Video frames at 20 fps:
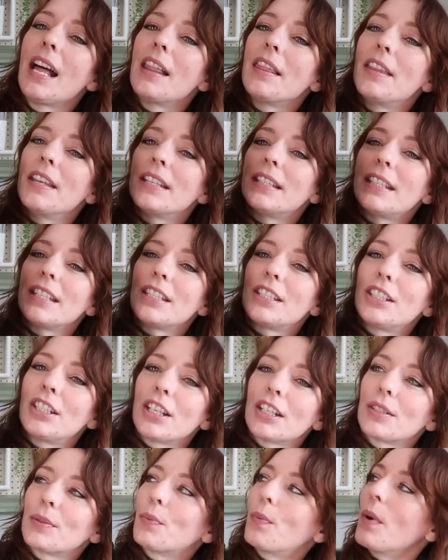This is
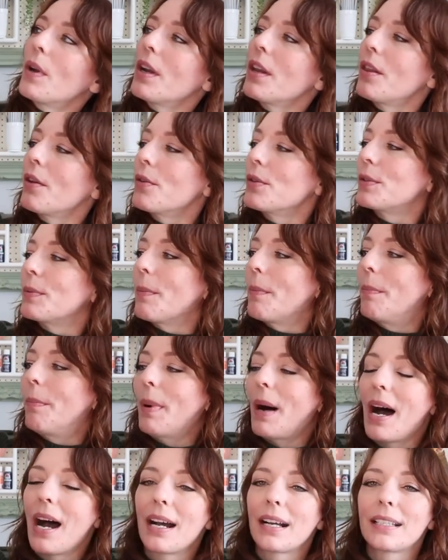just one of those
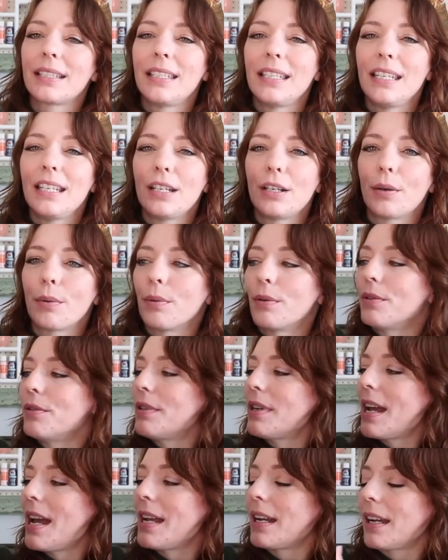boxy crew
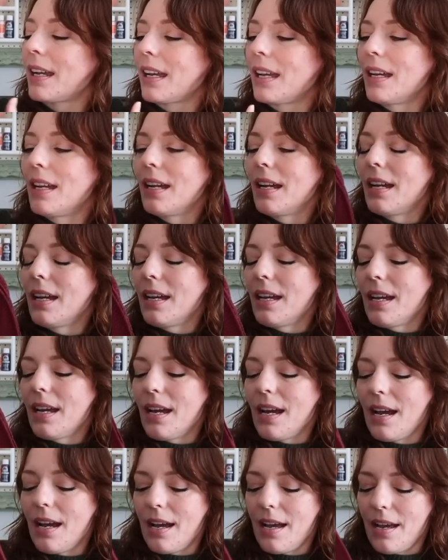neck
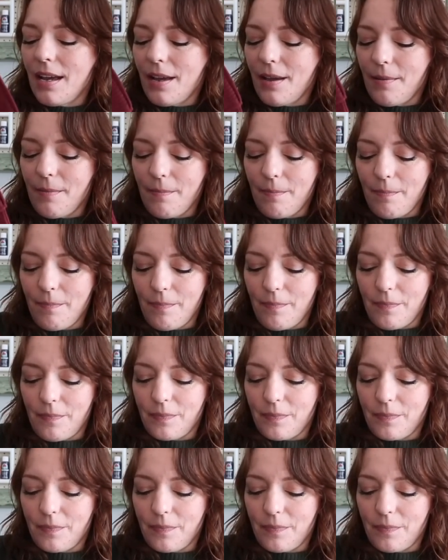um,